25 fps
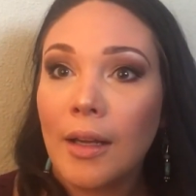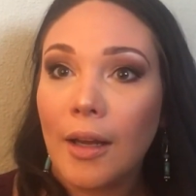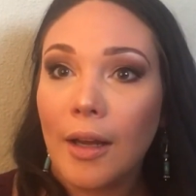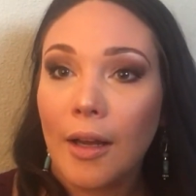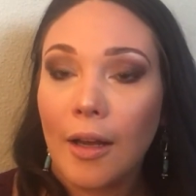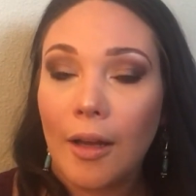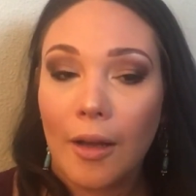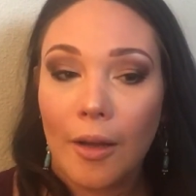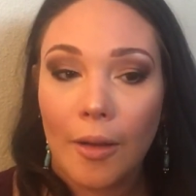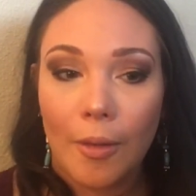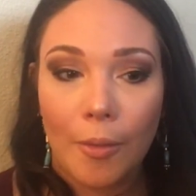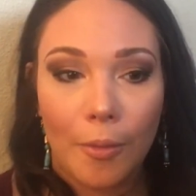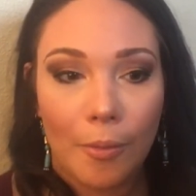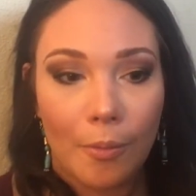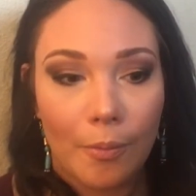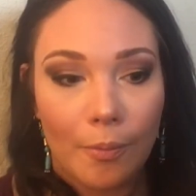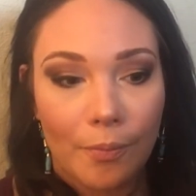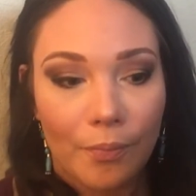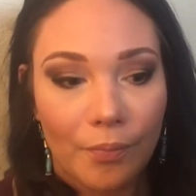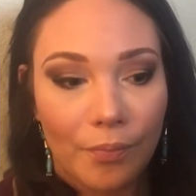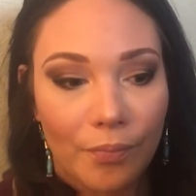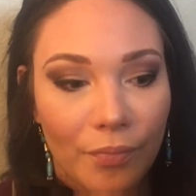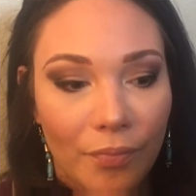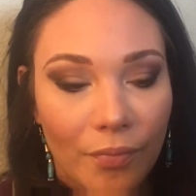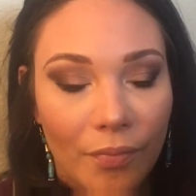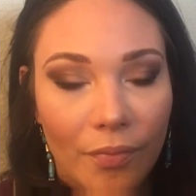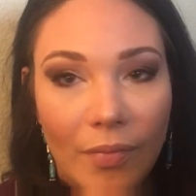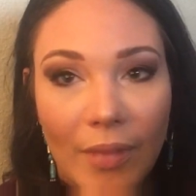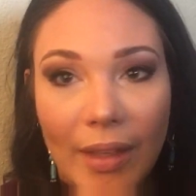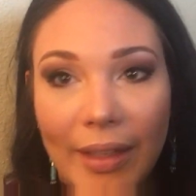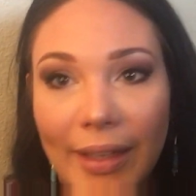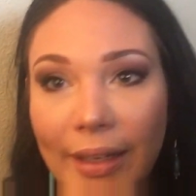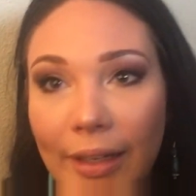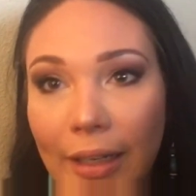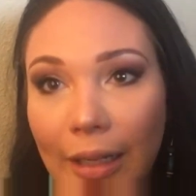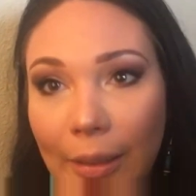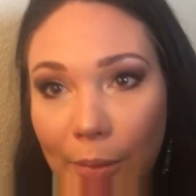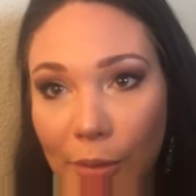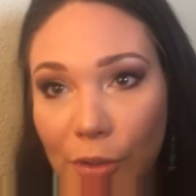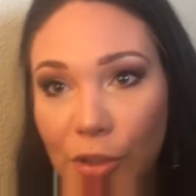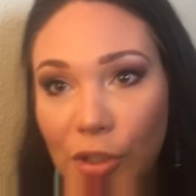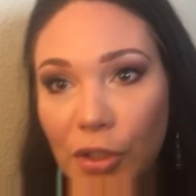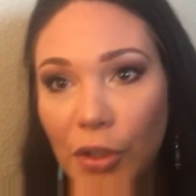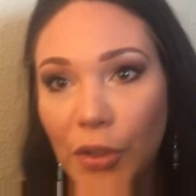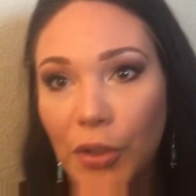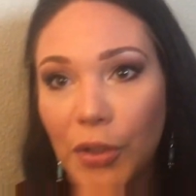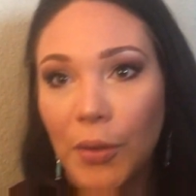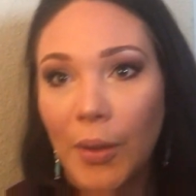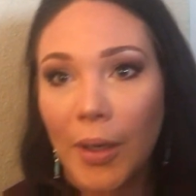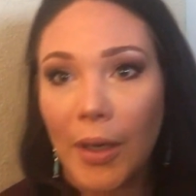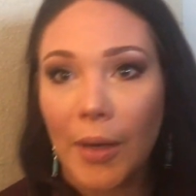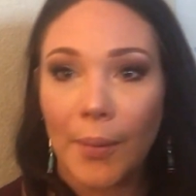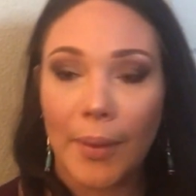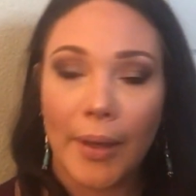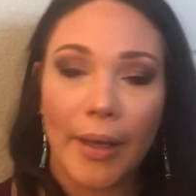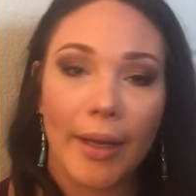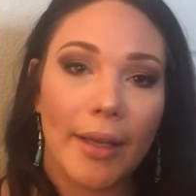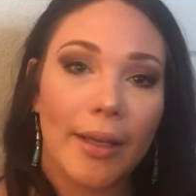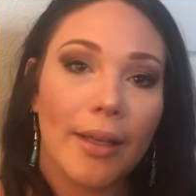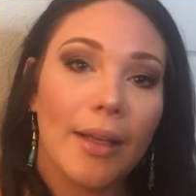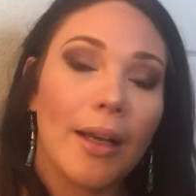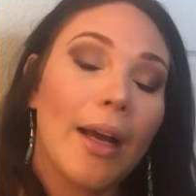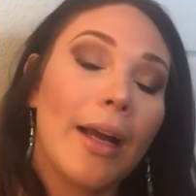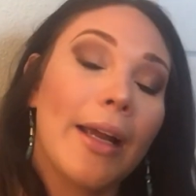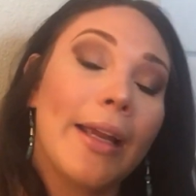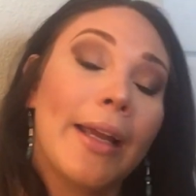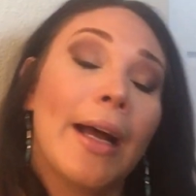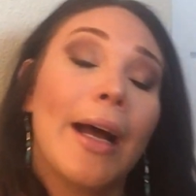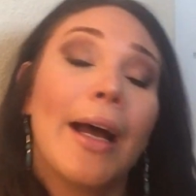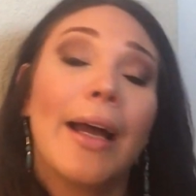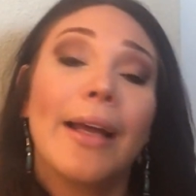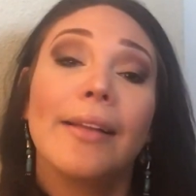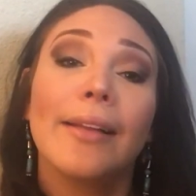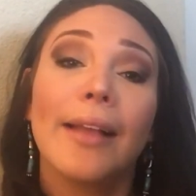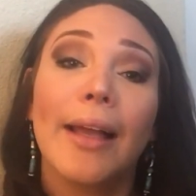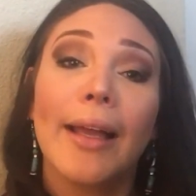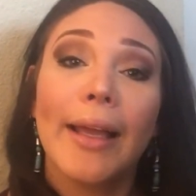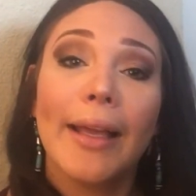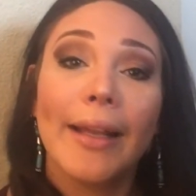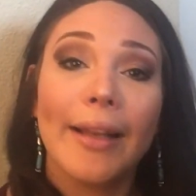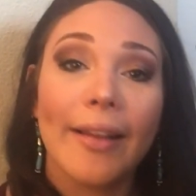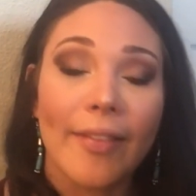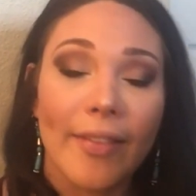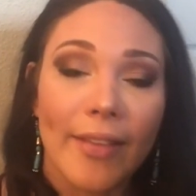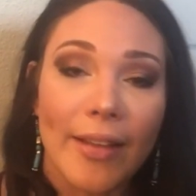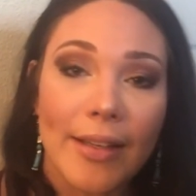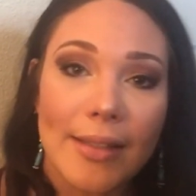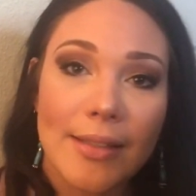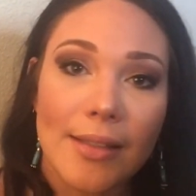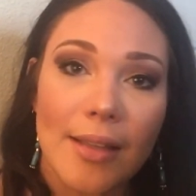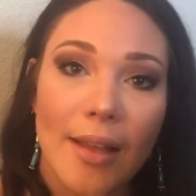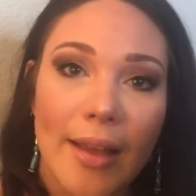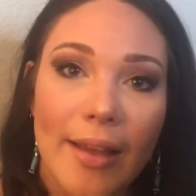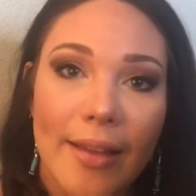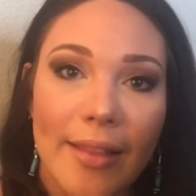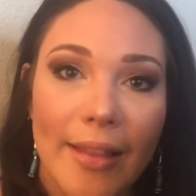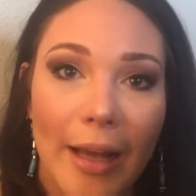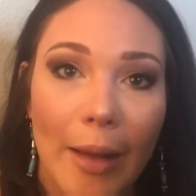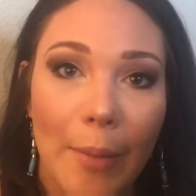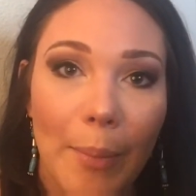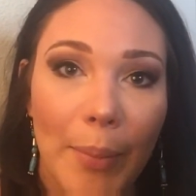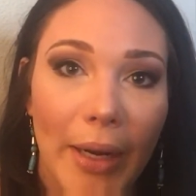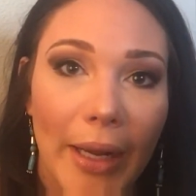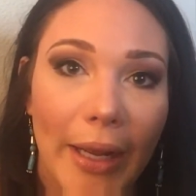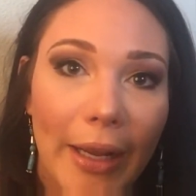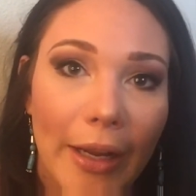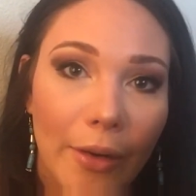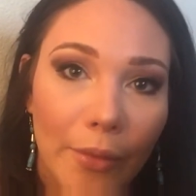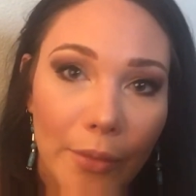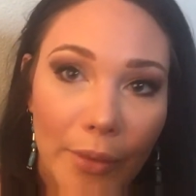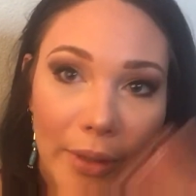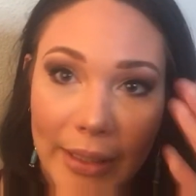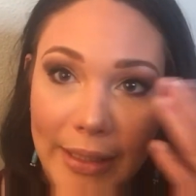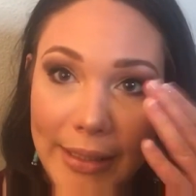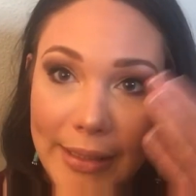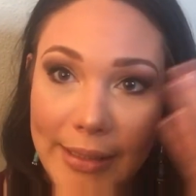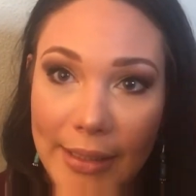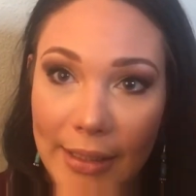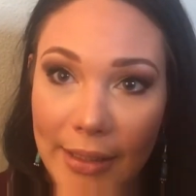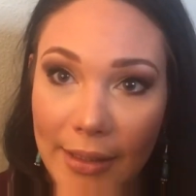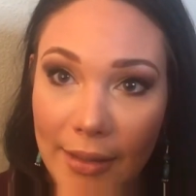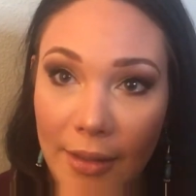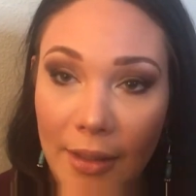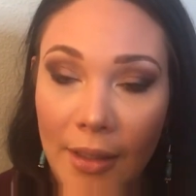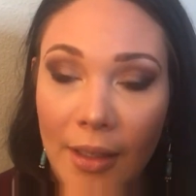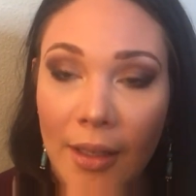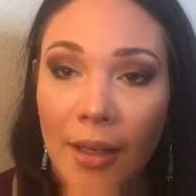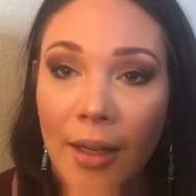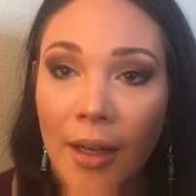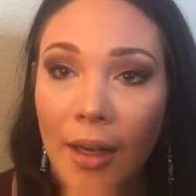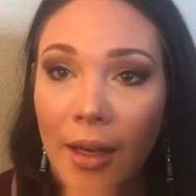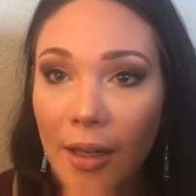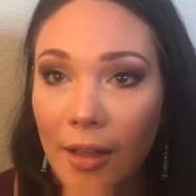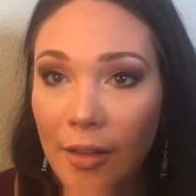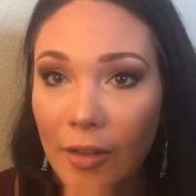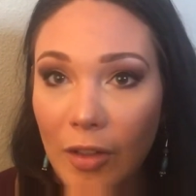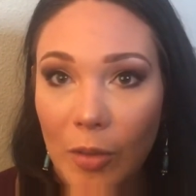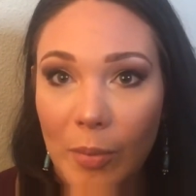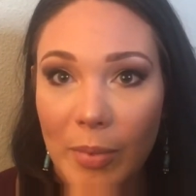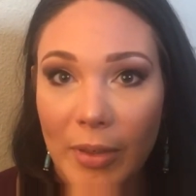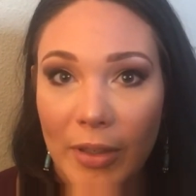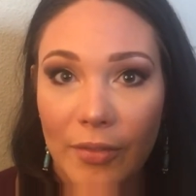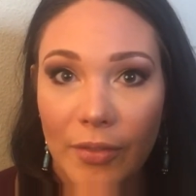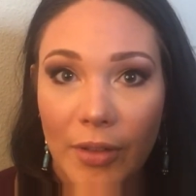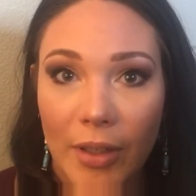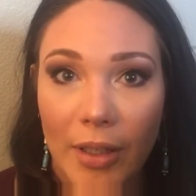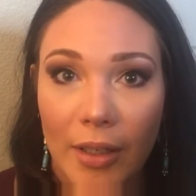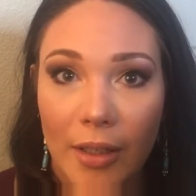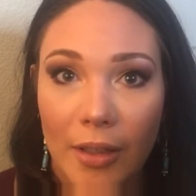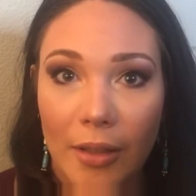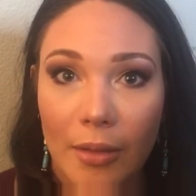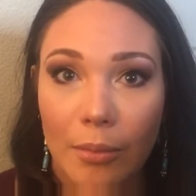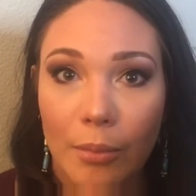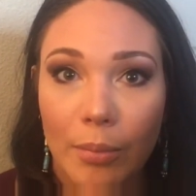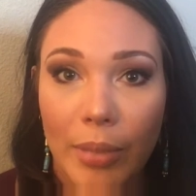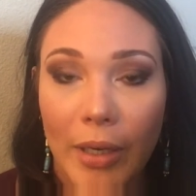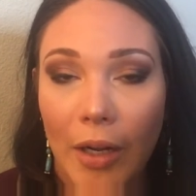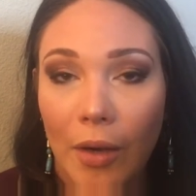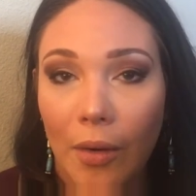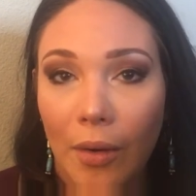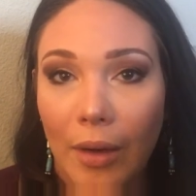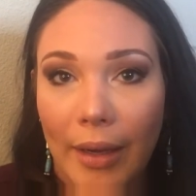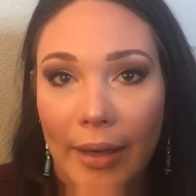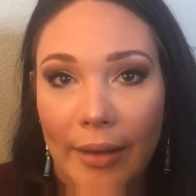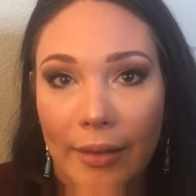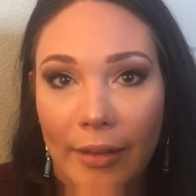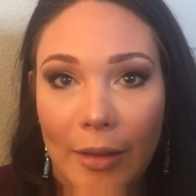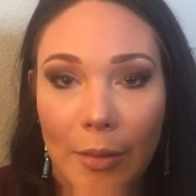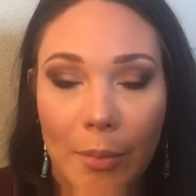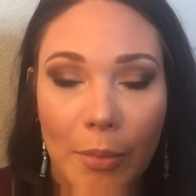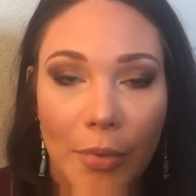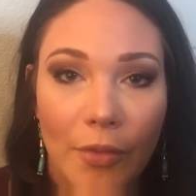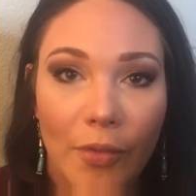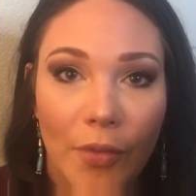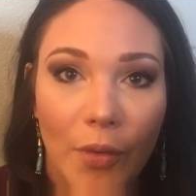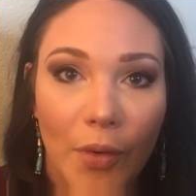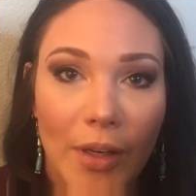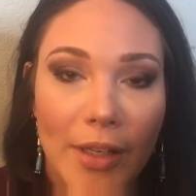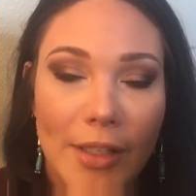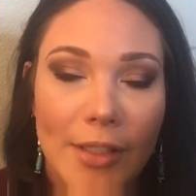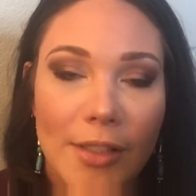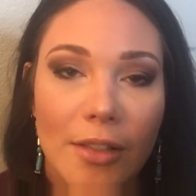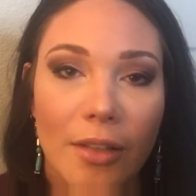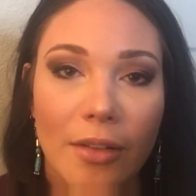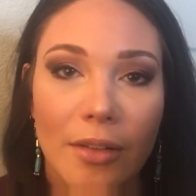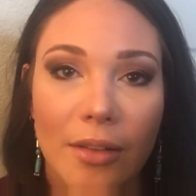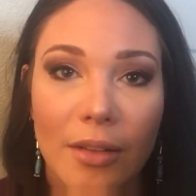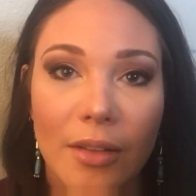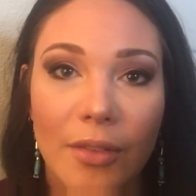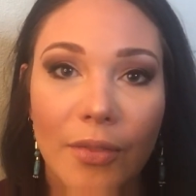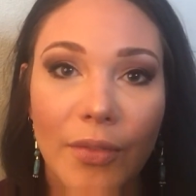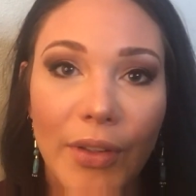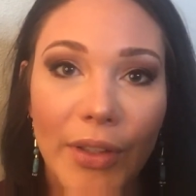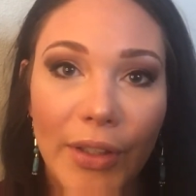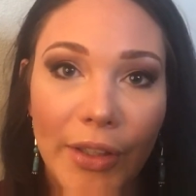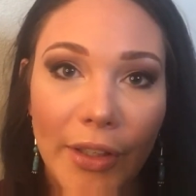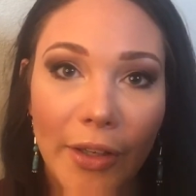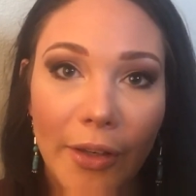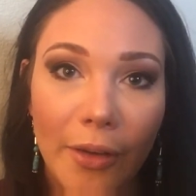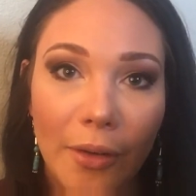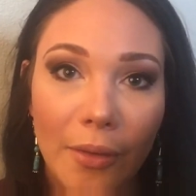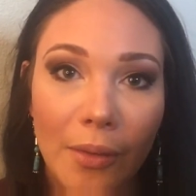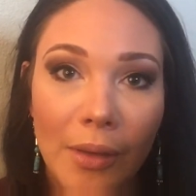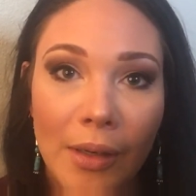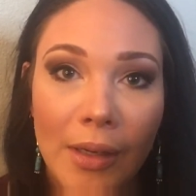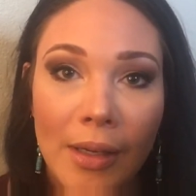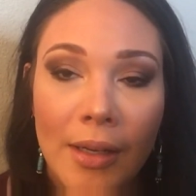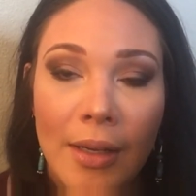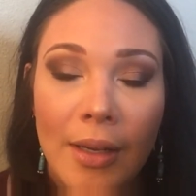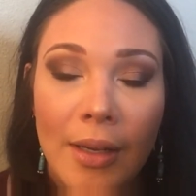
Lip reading: And I would show you how I highlight and things like that, but I already did a little bit of a brow highlight before I started the video.